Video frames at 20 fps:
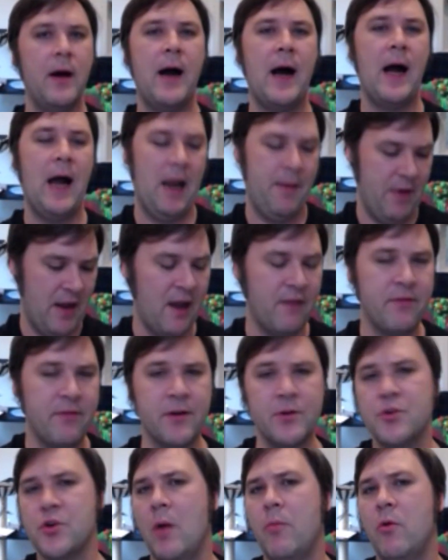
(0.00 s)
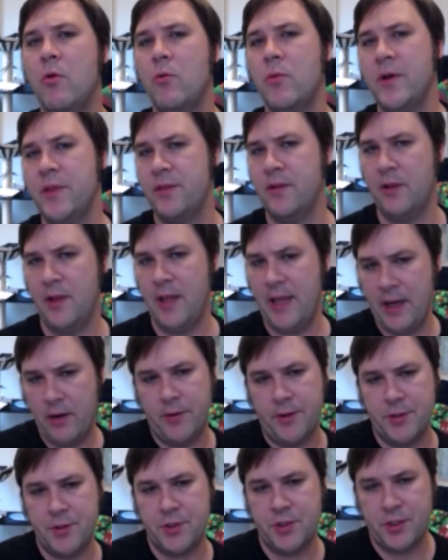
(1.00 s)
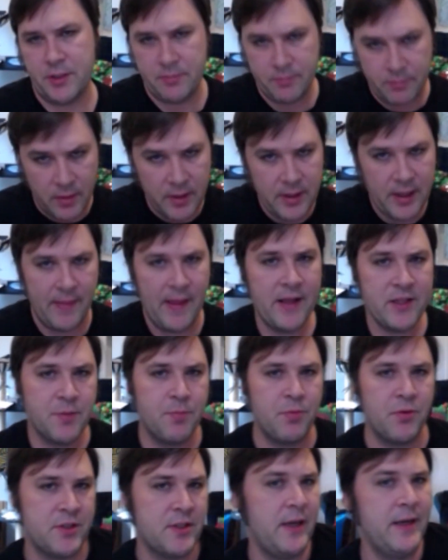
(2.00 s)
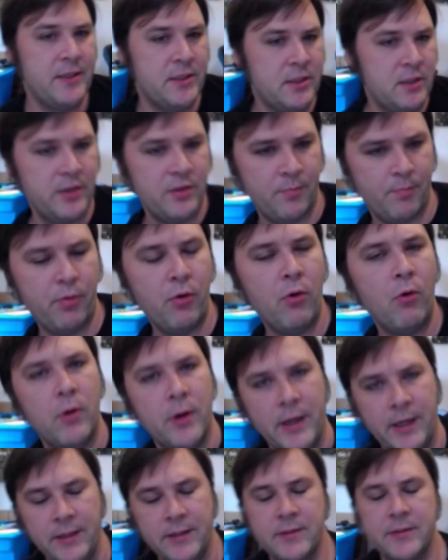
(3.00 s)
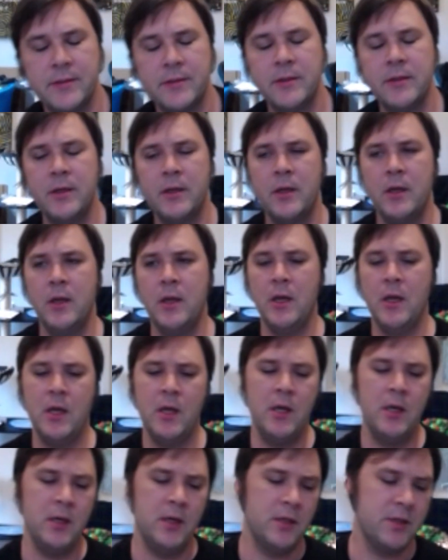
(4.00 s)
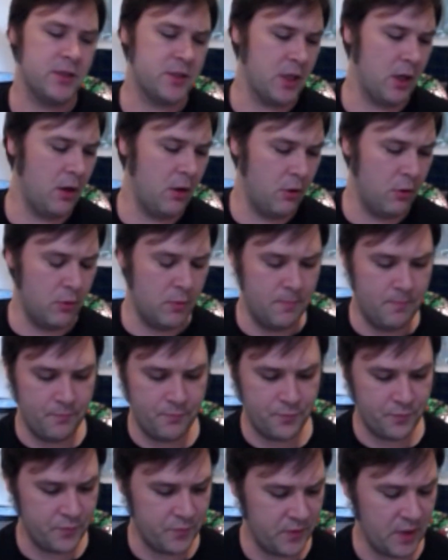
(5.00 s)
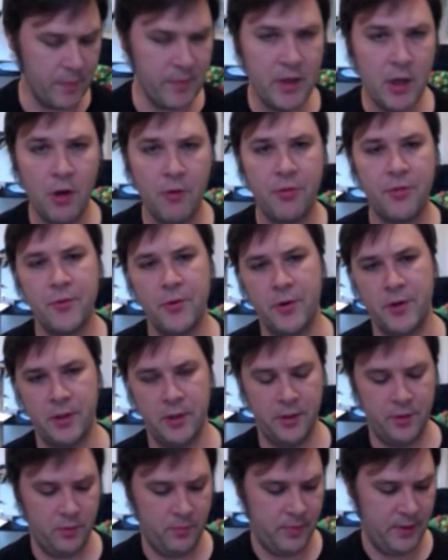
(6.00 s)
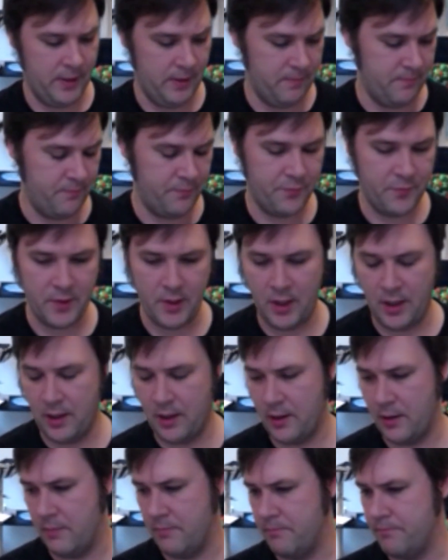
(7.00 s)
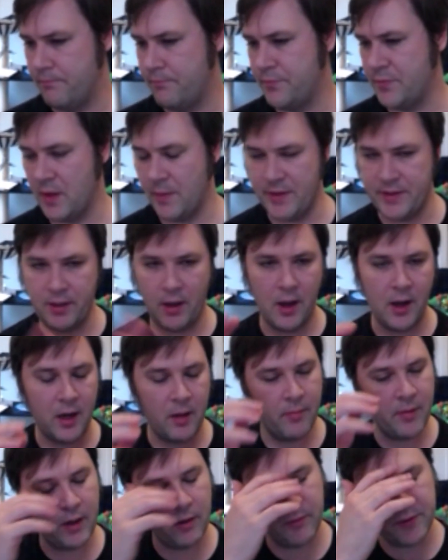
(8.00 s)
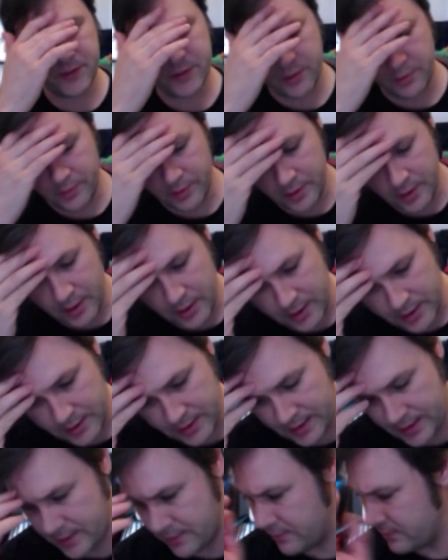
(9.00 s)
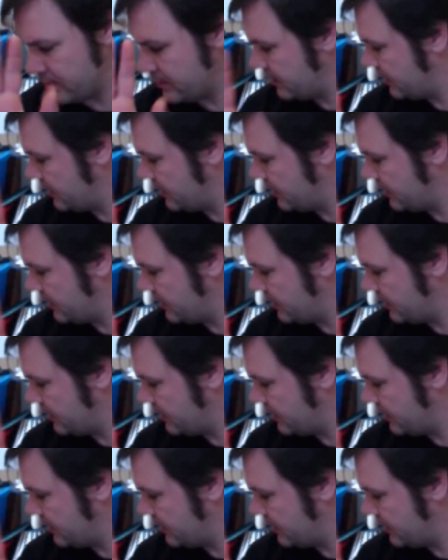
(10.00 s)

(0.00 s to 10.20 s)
having trouble with the language, and that's precisely the point. So let me go through it a little bit. Let me talk about what's going on, and